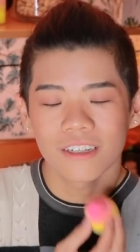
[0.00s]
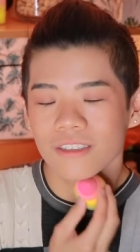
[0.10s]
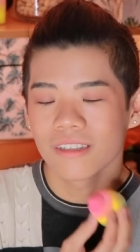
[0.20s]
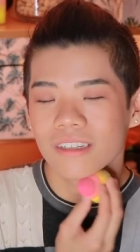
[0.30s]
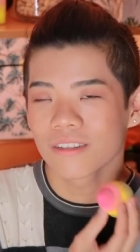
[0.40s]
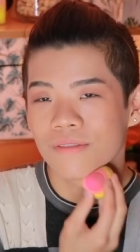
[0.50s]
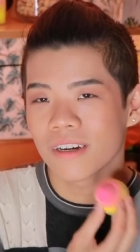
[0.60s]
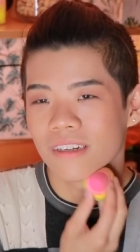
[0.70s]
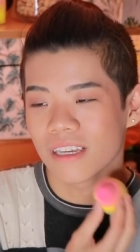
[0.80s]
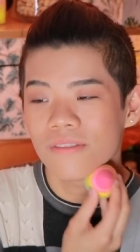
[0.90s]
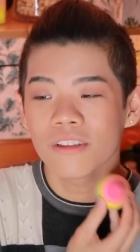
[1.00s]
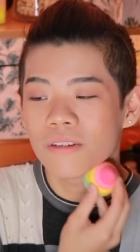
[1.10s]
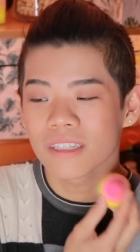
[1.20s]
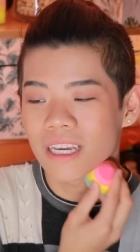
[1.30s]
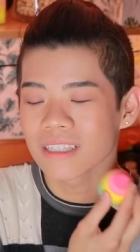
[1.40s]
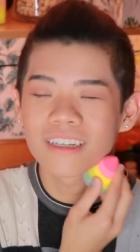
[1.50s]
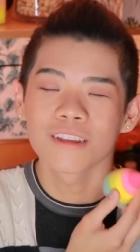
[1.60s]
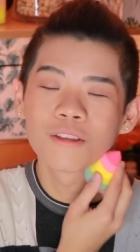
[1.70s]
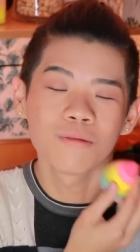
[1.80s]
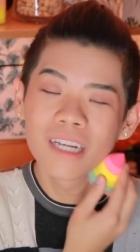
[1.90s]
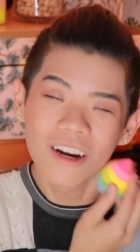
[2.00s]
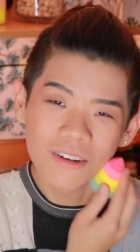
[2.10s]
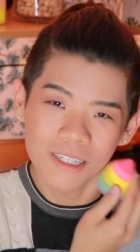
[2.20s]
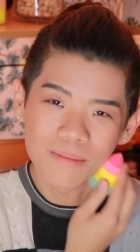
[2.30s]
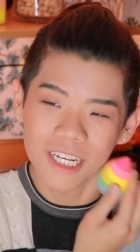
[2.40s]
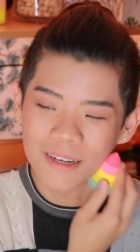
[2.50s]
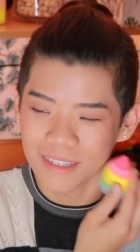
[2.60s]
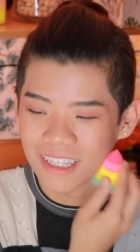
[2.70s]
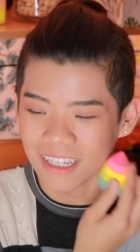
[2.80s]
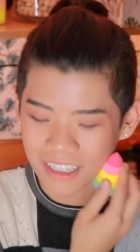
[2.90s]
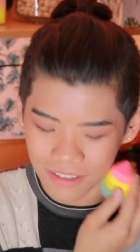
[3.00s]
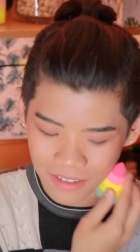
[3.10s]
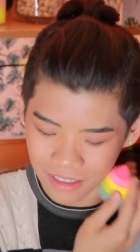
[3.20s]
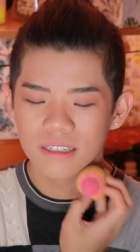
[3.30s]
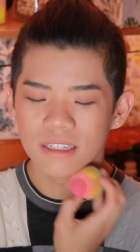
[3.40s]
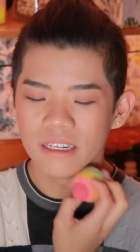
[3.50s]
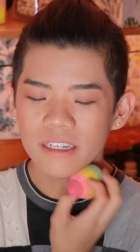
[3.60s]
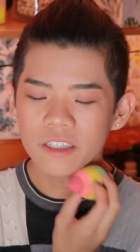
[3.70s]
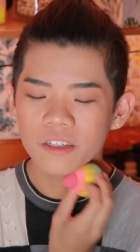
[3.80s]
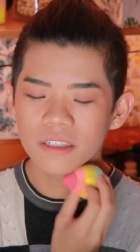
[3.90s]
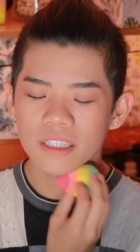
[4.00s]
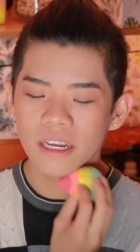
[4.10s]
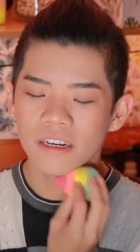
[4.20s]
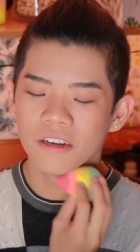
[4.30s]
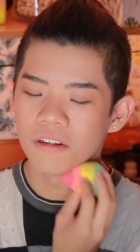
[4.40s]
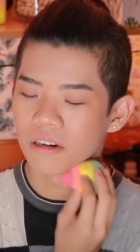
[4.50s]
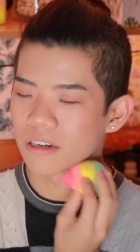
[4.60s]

I just think it's fun. Even though it takes like three hours sometimes, I think it's fun. Is it easier to date in New York?